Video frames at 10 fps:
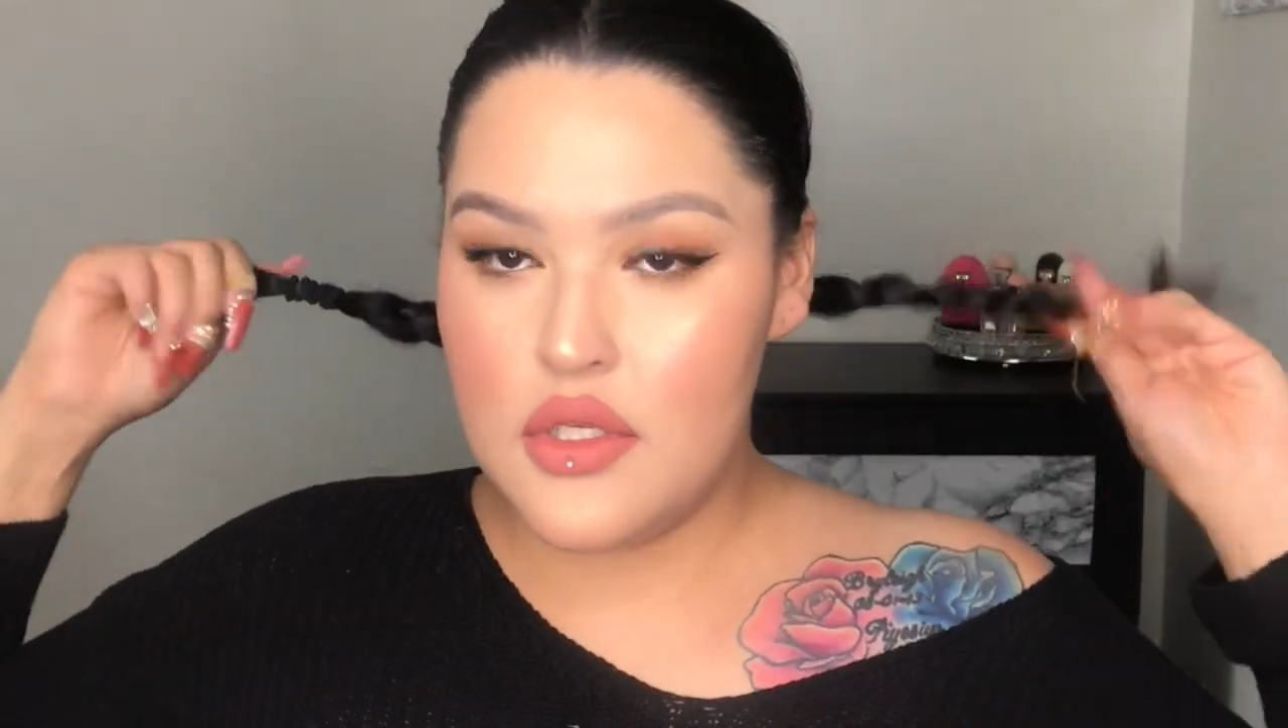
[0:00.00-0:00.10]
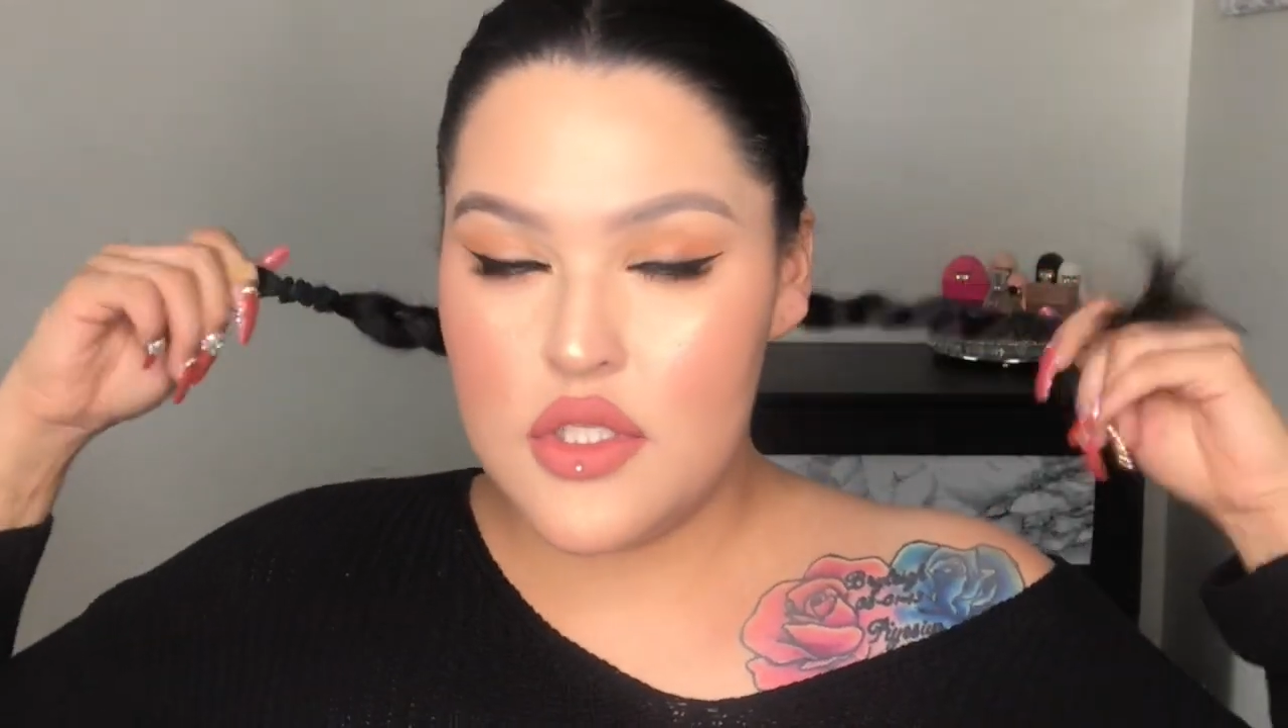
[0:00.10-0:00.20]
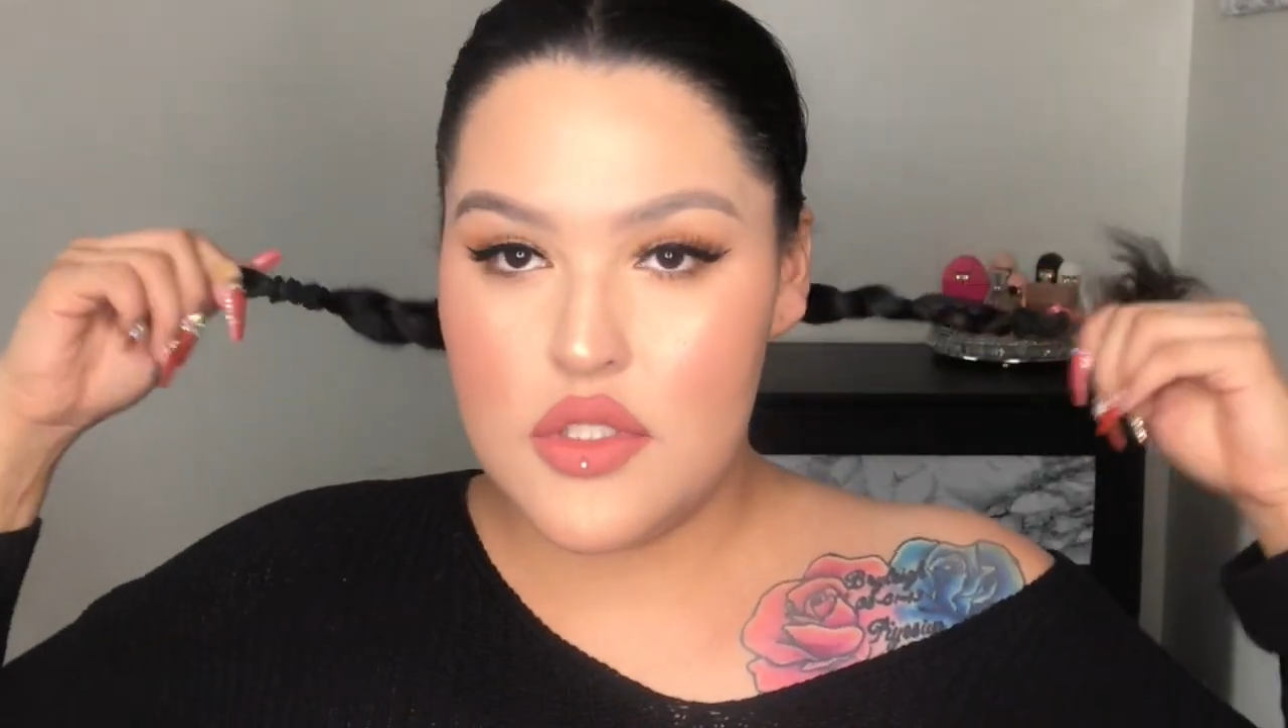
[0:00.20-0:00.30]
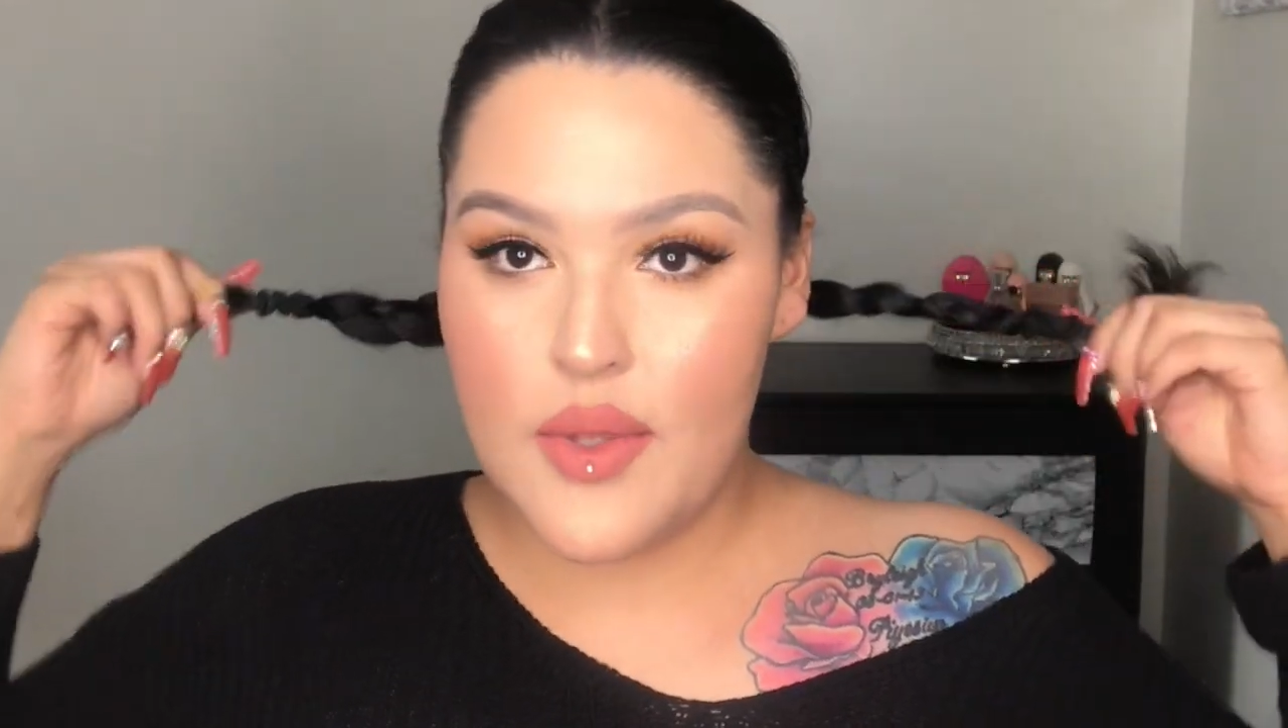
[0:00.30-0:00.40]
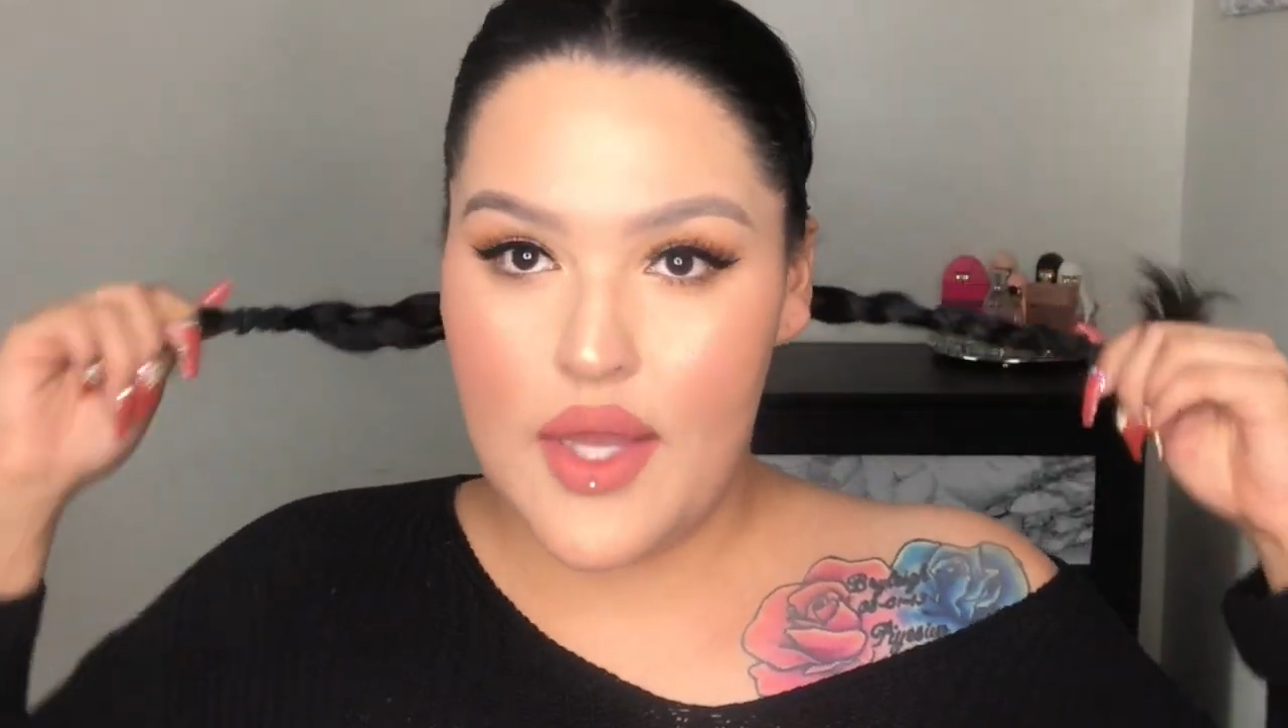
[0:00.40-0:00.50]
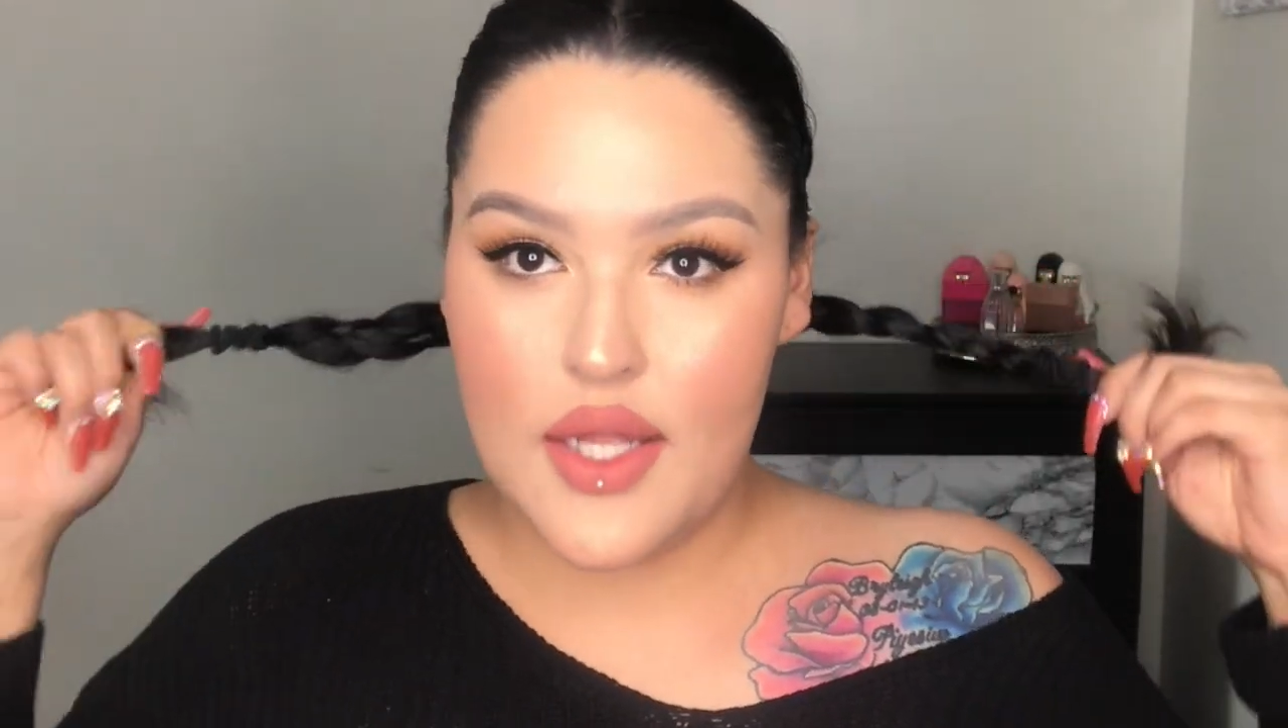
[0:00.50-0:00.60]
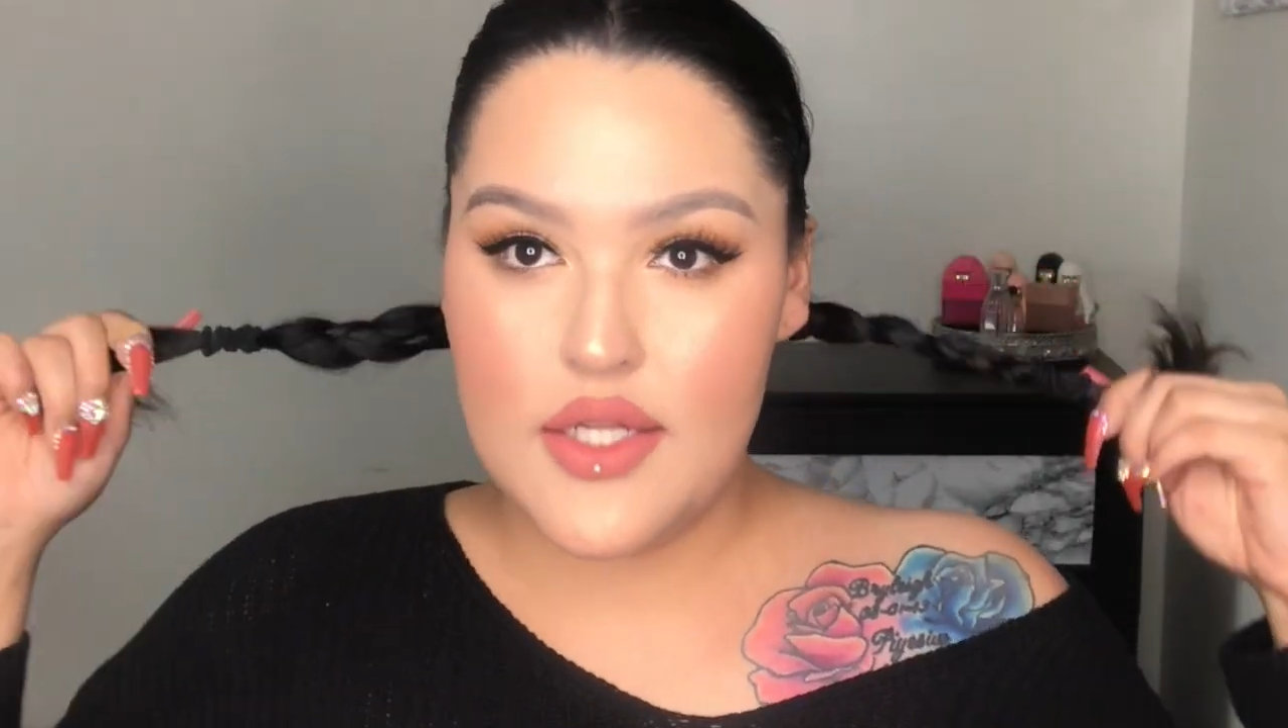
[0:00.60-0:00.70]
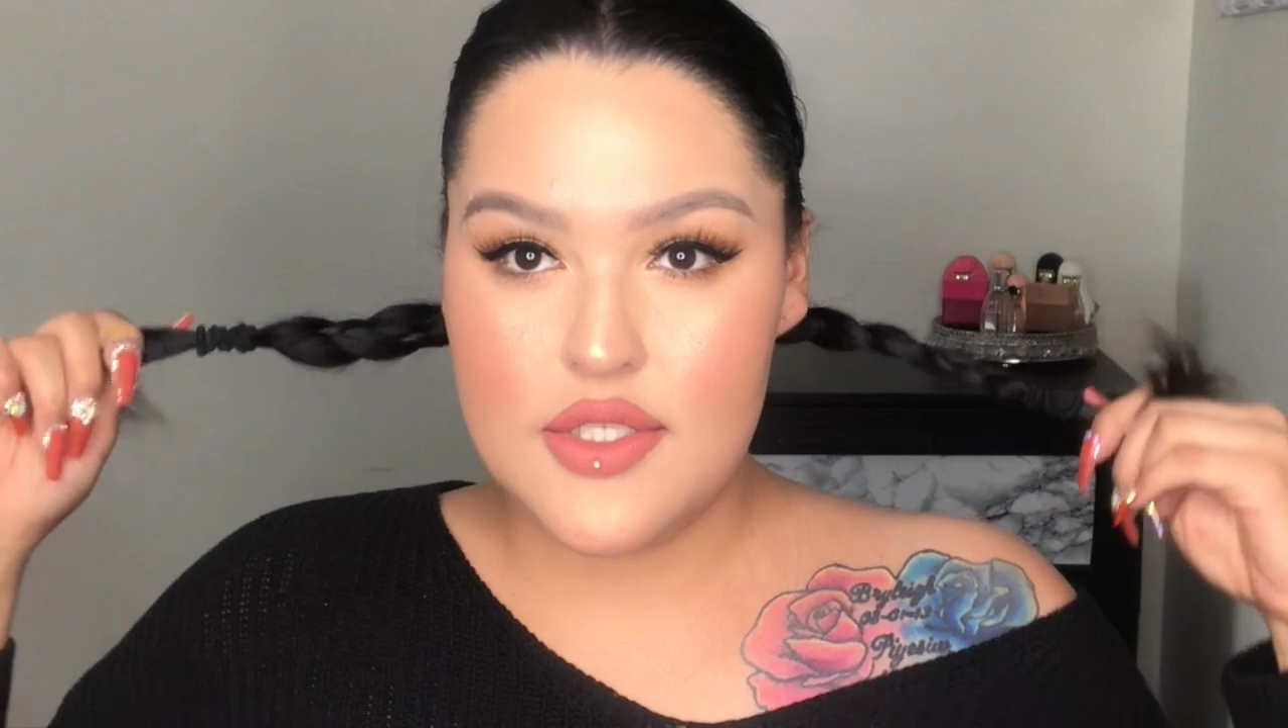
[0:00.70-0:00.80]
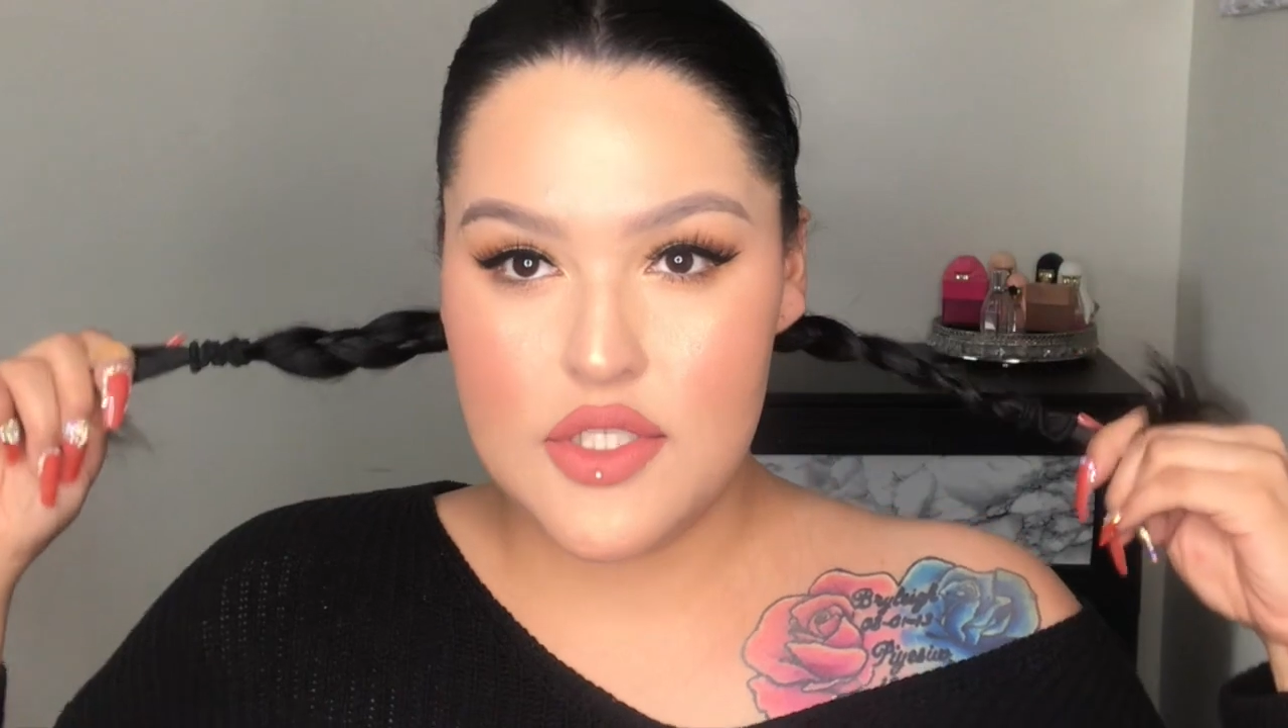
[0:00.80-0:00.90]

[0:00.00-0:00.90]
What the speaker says: So I kind of